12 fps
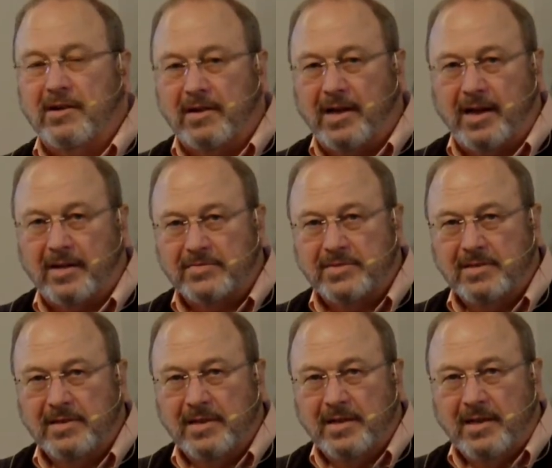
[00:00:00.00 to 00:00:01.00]
in our lives.
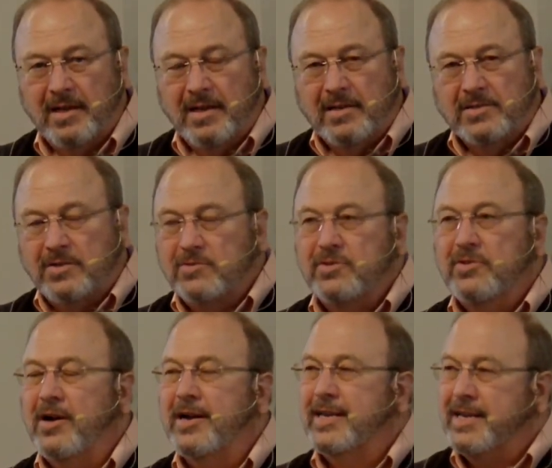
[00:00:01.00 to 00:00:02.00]
So
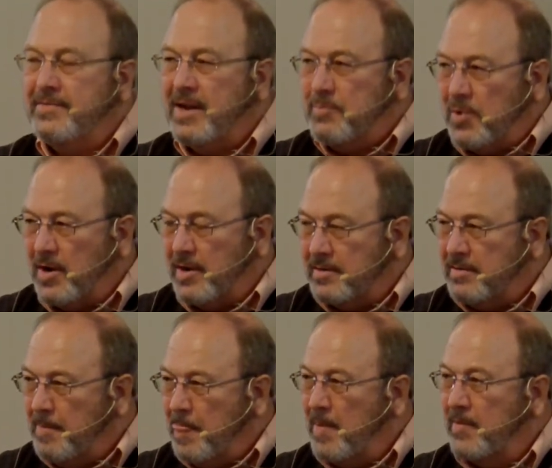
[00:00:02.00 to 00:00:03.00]
do not give up
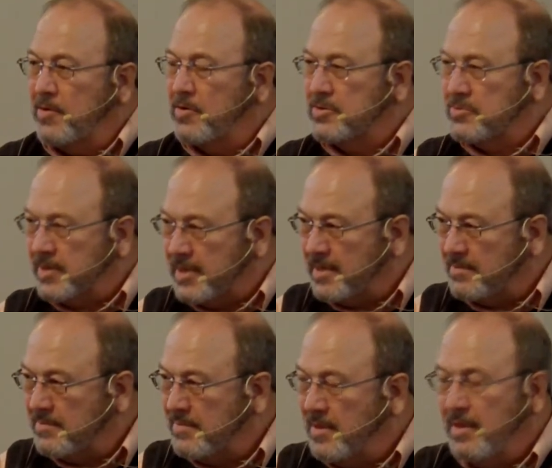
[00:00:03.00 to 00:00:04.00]
on your
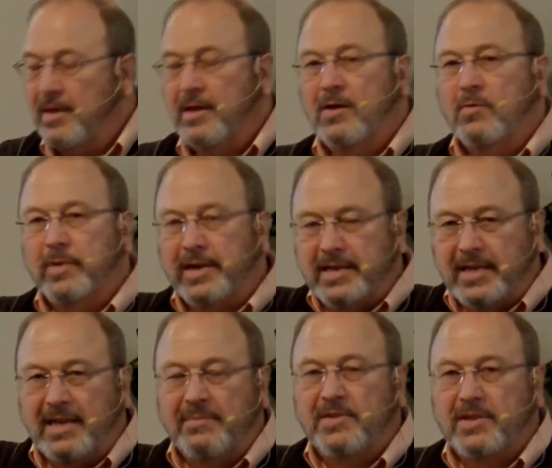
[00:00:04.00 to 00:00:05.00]
dream.
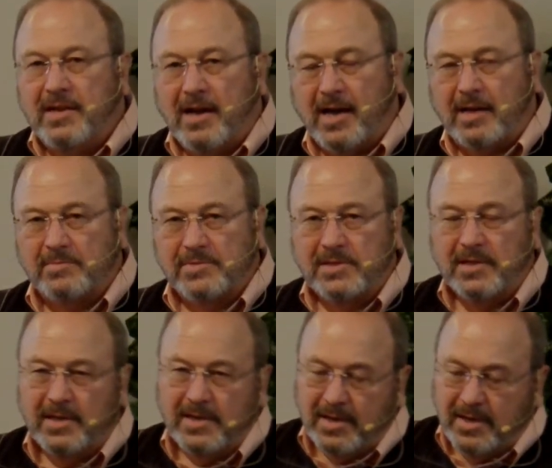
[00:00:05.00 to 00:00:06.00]
Redeem the times.
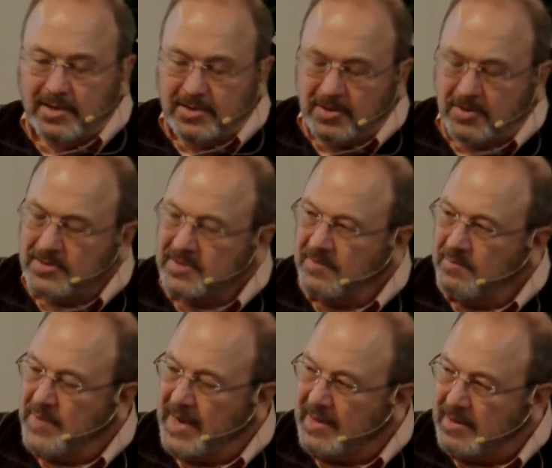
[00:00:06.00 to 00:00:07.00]

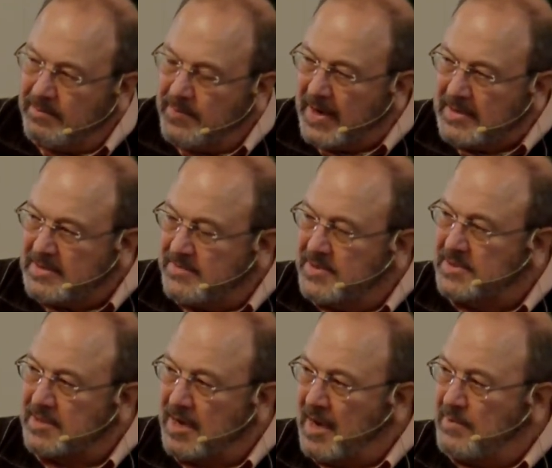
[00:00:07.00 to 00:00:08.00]
Joseph made the best of
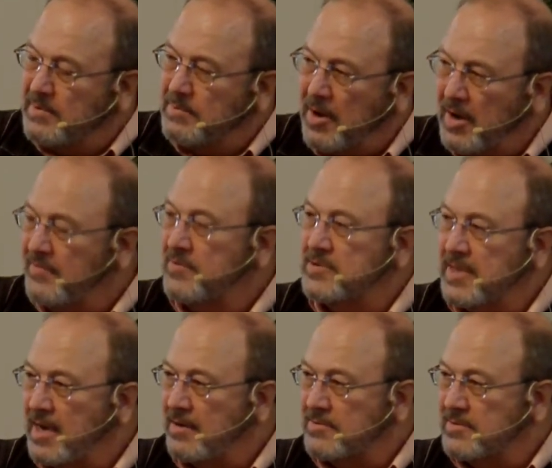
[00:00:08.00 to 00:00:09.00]
his time in Potiphar's
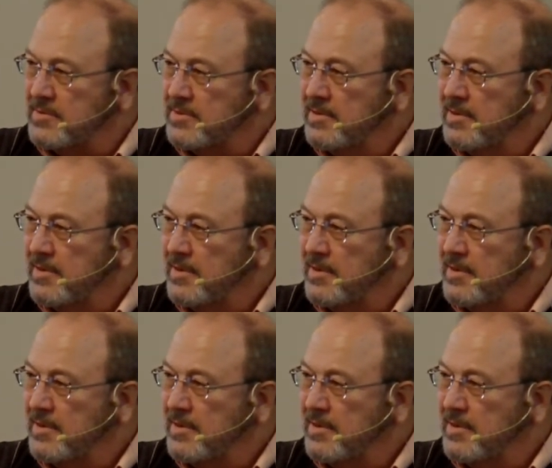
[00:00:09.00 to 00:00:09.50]
house,